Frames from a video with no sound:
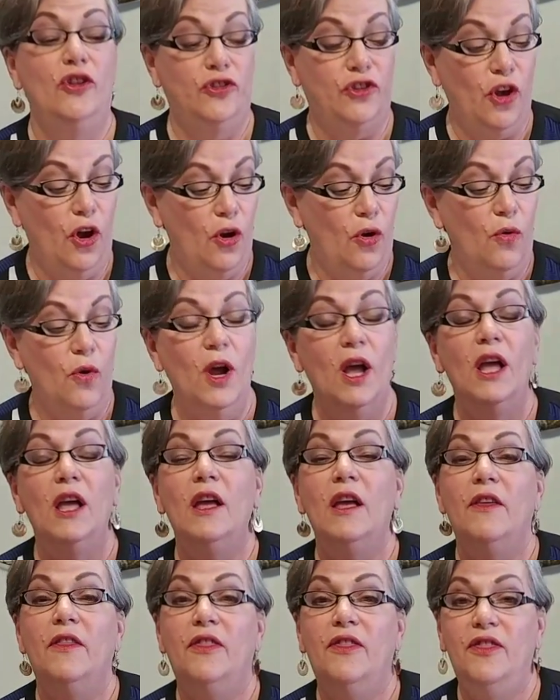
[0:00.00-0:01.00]
So
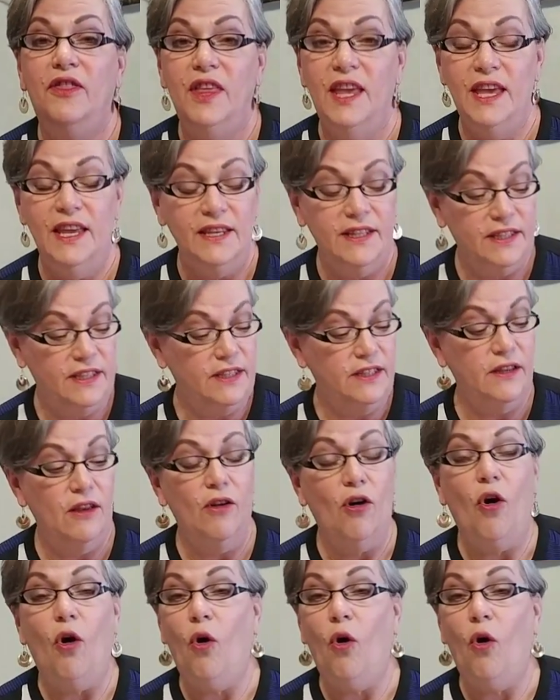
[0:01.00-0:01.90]
this